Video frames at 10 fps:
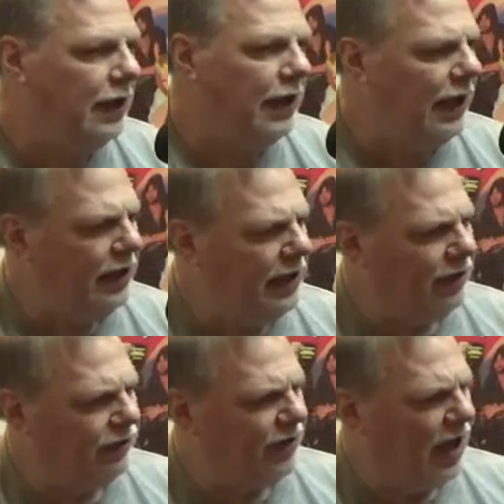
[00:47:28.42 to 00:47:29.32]
It
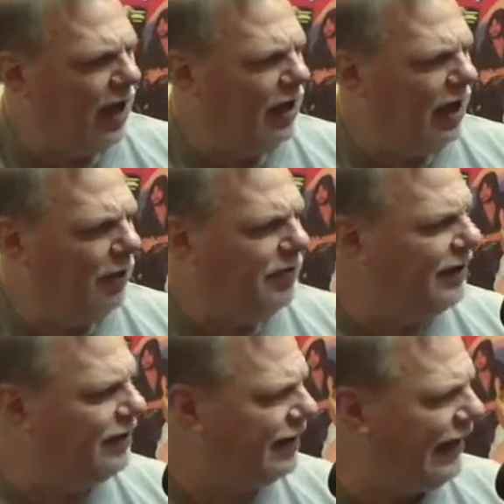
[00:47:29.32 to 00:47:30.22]
is,
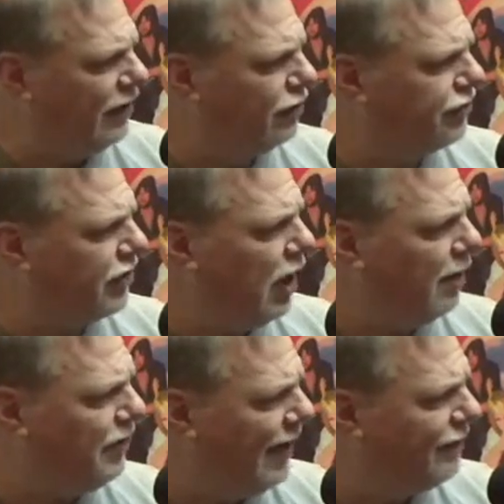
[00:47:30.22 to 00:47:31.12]
but the Eagles Club,
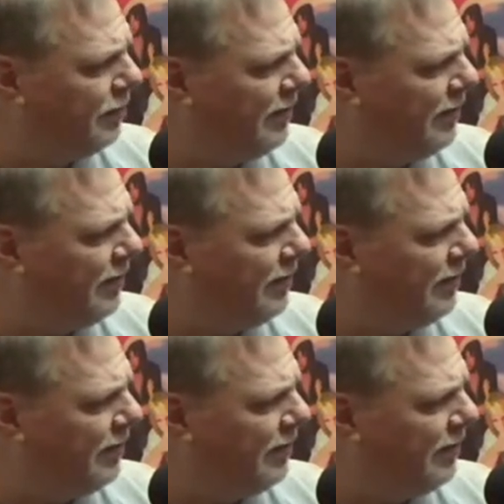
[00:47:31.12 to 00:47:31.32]
do you have to be a